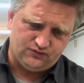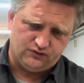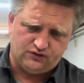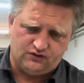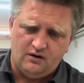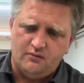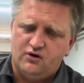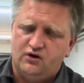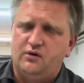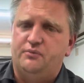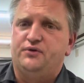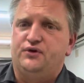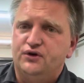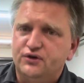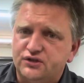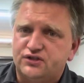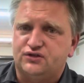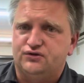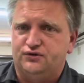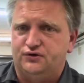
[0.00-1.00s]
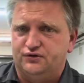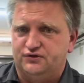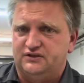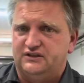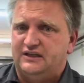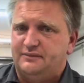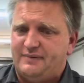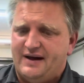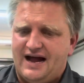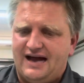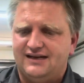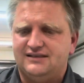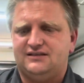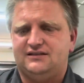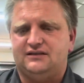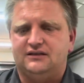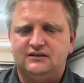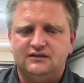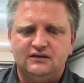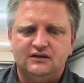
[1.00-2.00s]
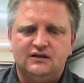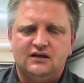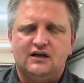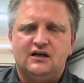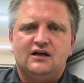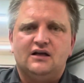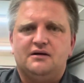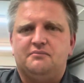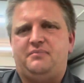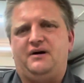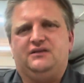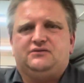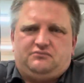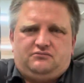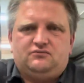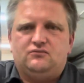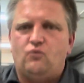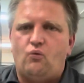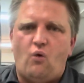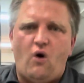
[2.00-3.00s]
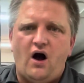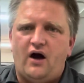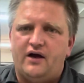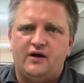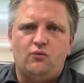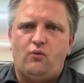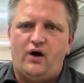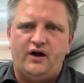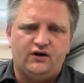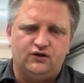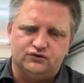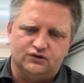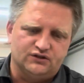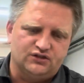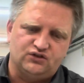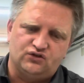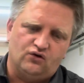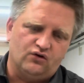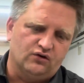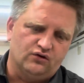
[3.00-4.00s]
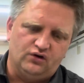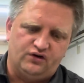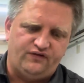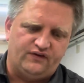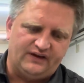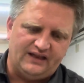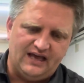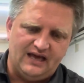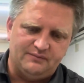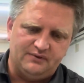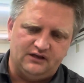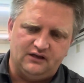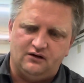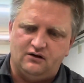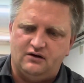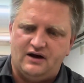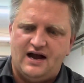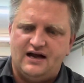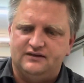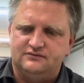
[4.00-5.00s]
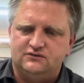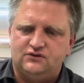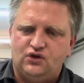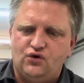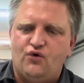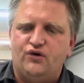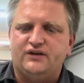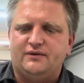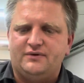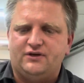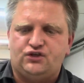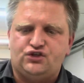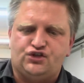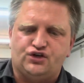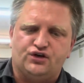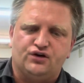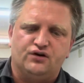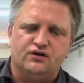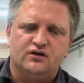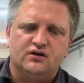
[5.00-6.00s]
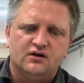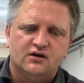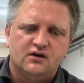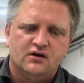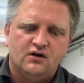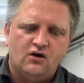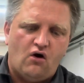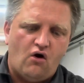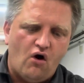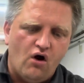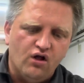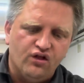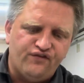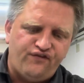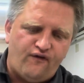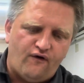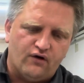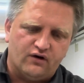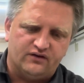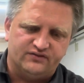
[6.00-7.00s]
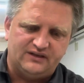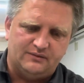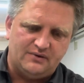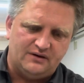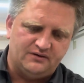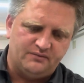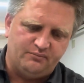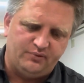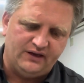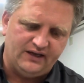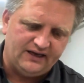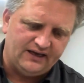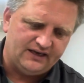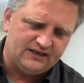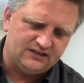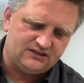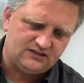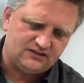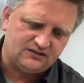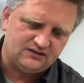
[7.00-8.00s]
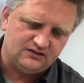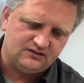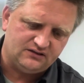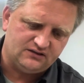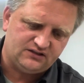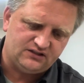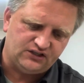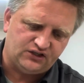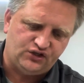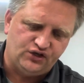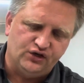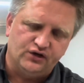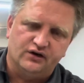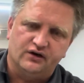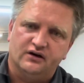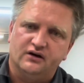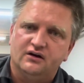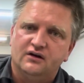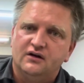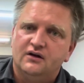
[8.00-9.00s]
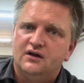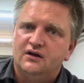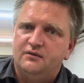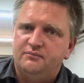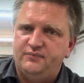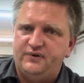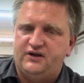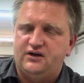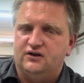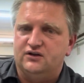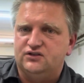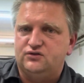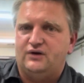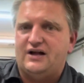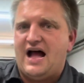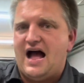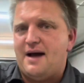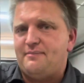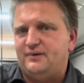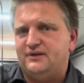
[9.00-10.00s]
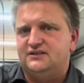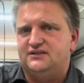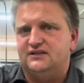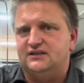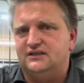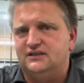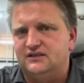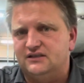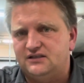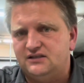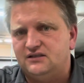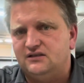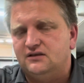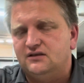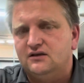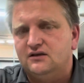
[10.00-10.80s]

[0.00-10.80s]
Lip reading: what Robocoupe used to use in the past. But why? Why go to the store, look for them, you know? And you want to make sure all 4 of them are in place, secure, because what happens is,